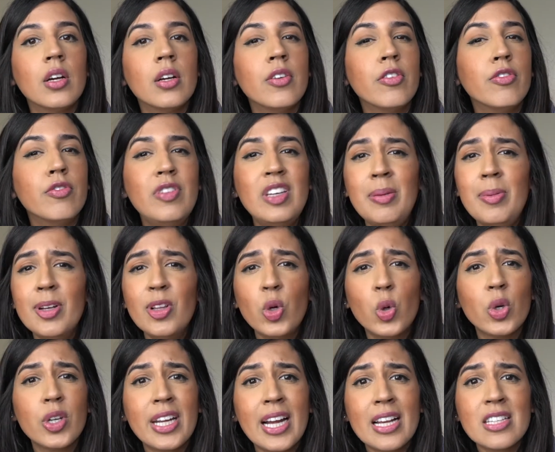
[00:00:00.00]
Female
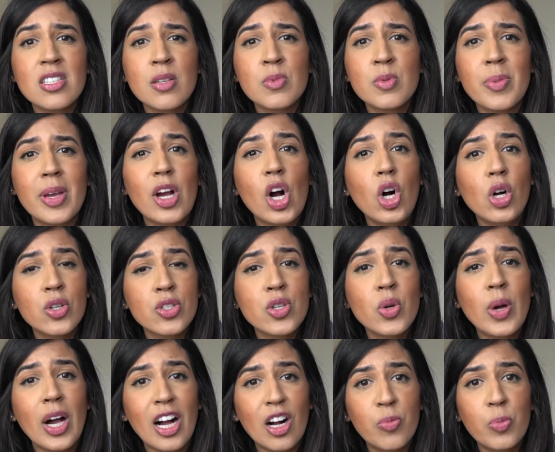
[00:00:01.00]
orgasms may
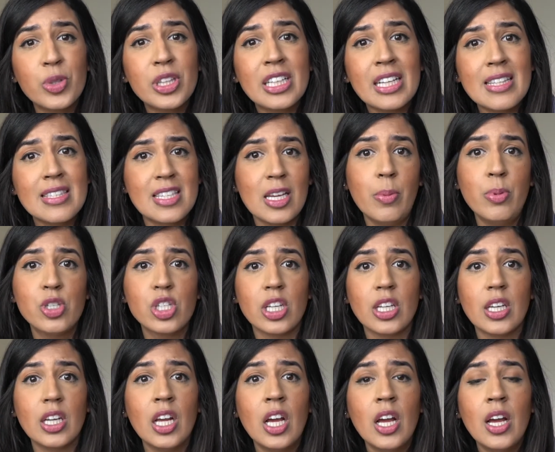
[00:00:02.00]
also help with
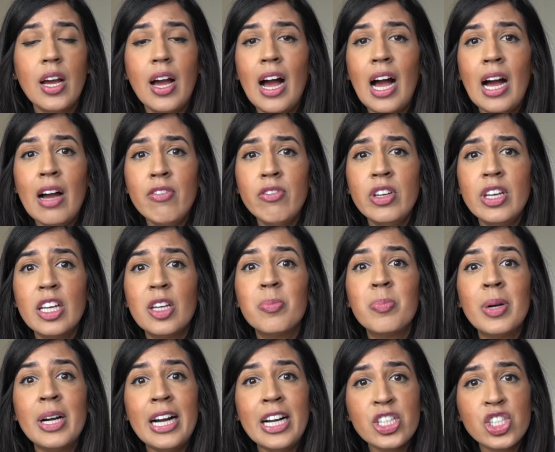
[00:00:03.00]
conception. Having
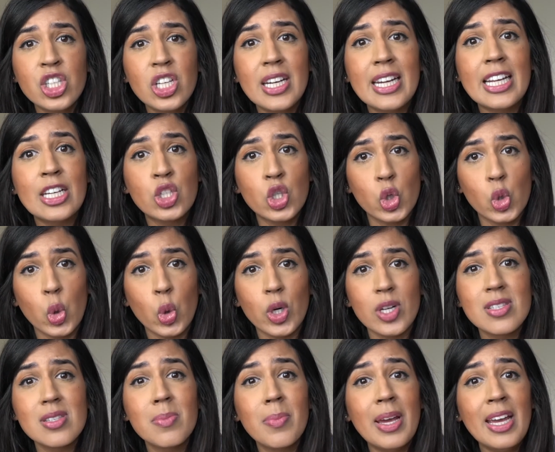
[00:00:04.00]
passionate
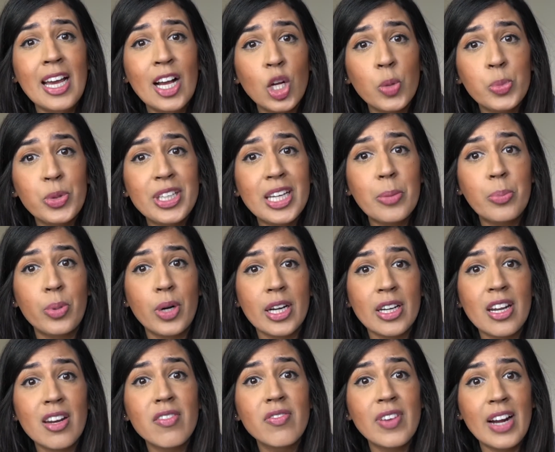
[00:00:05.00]
intercourse may help you get
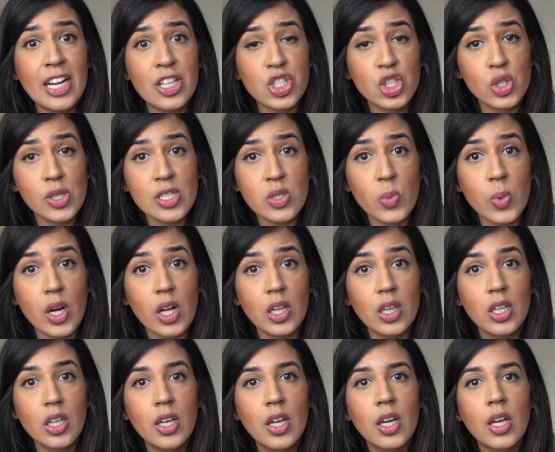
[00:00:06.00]
pregnant faster as
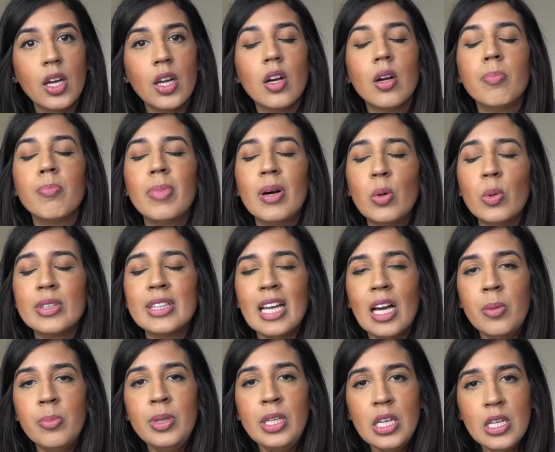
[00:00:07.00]
well. But with
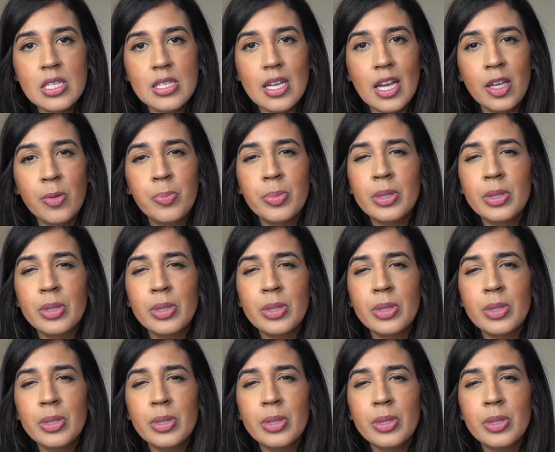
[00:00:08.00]
that being said,